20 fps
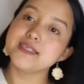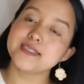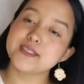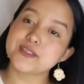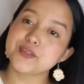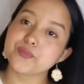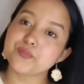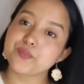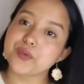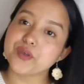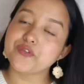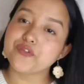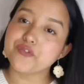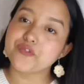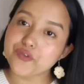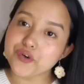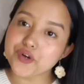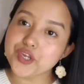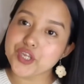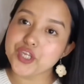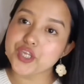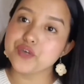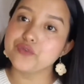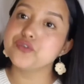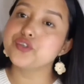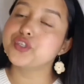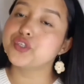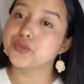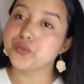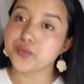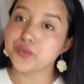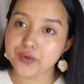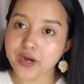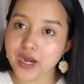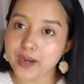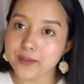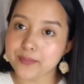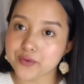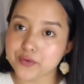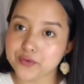before you do your
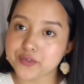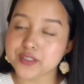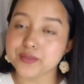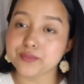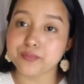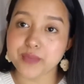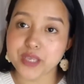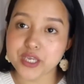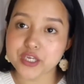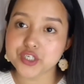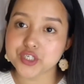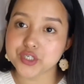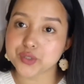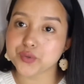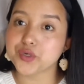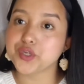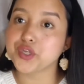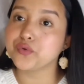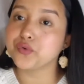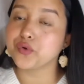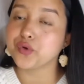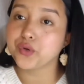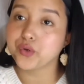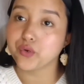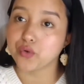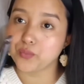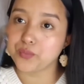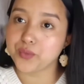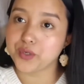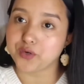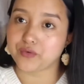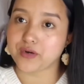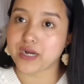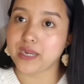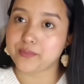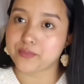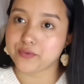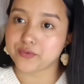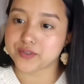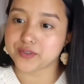eyebrows, make sure you comb your
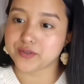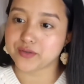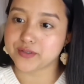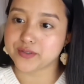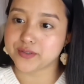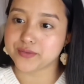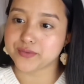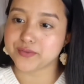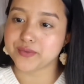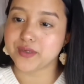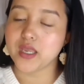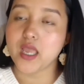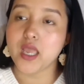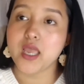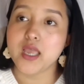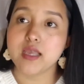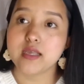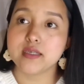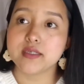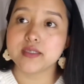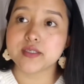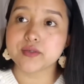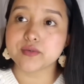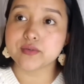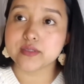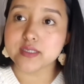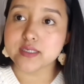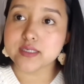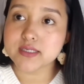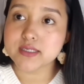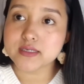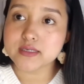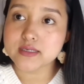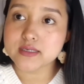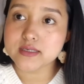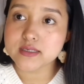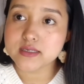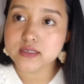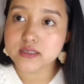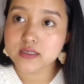eyebrows also. So this
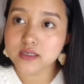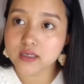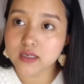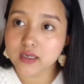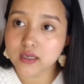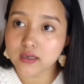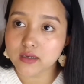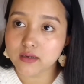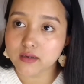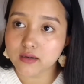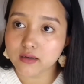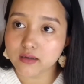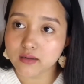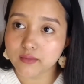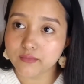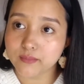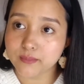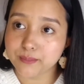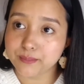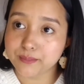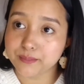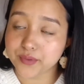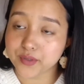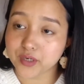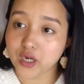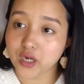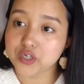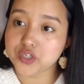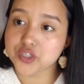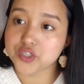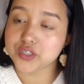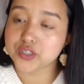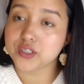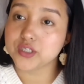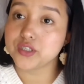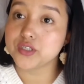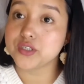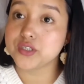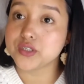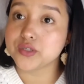is a brush,
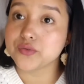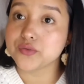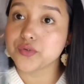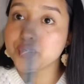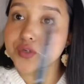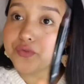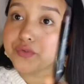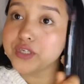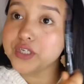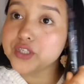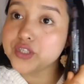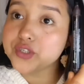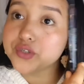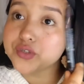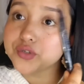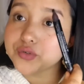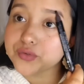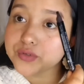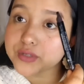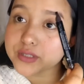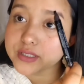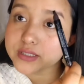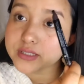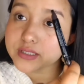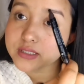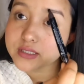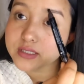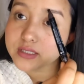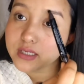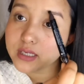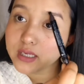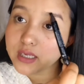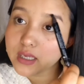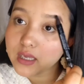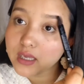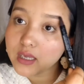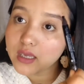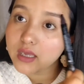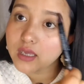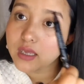so you need to do this
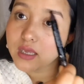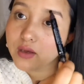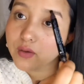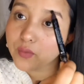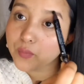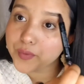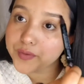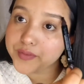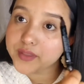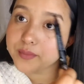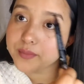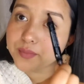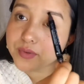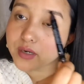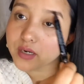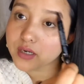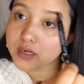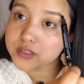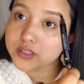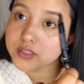with the brush.